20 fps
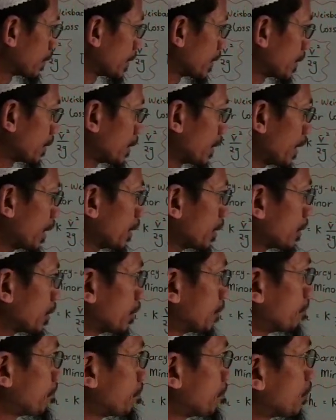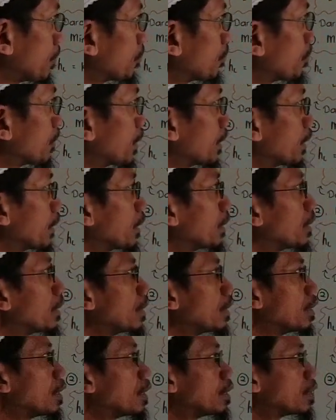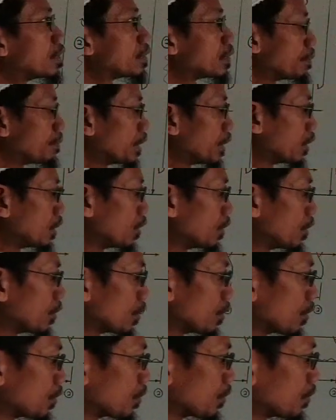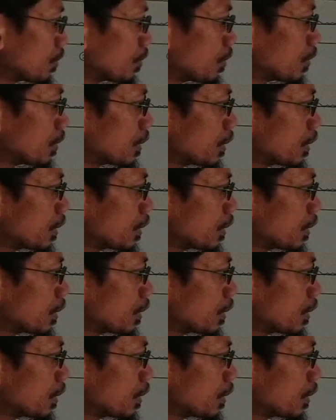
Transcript: and then we substitute to